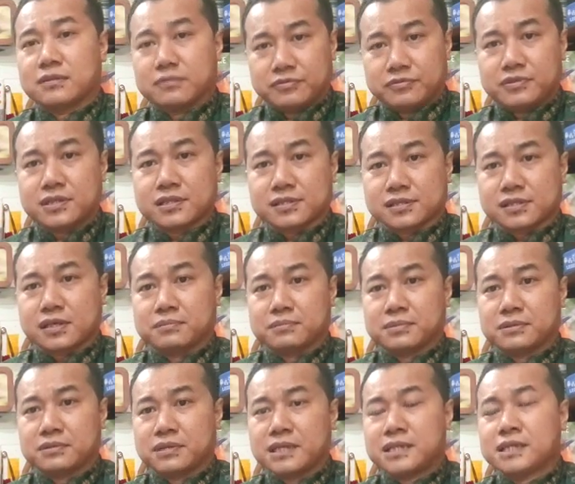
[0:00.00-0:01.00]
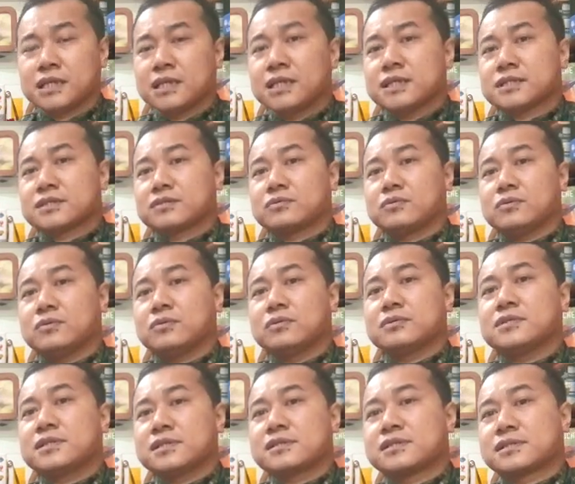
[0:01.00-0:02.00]
for example, right? So all
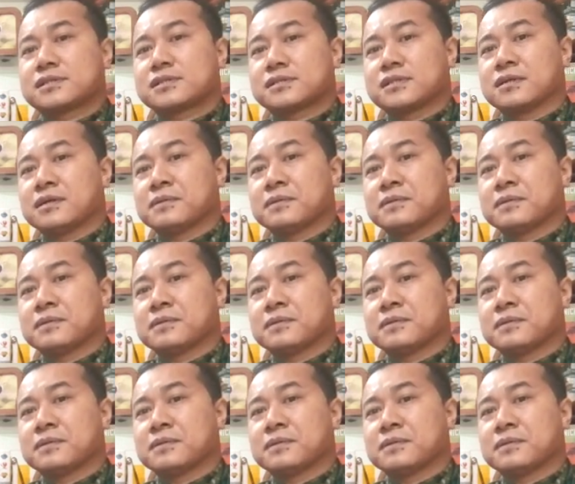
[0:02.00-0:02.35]
these